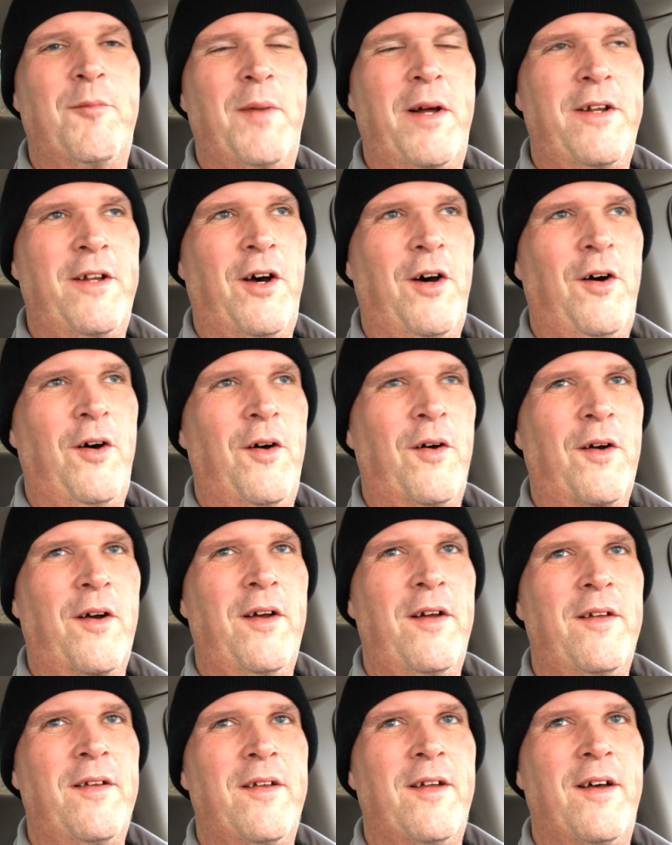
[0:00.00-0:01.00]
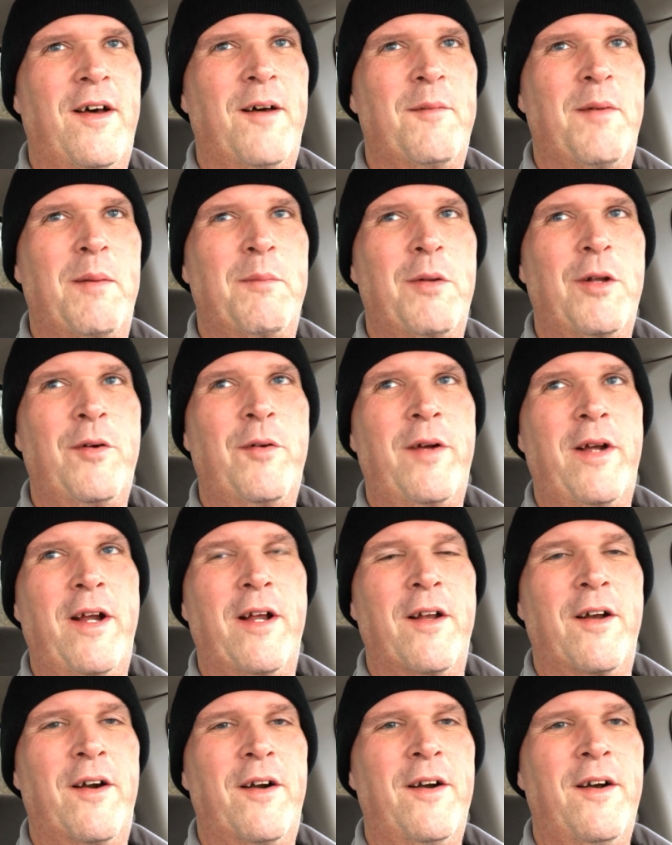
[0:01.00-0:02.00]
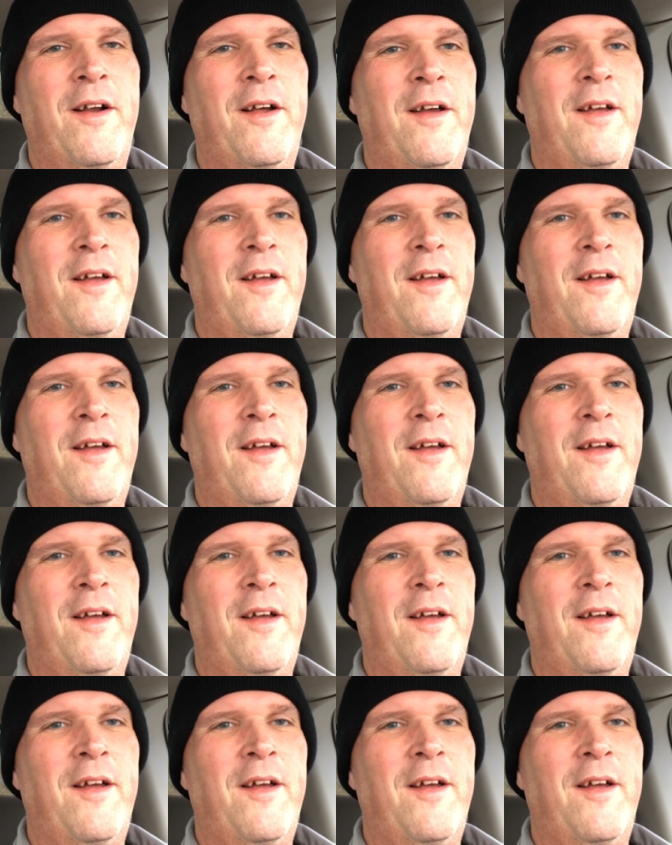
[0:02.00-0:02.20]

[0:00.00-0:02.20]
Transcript: my dog, my blue heeler.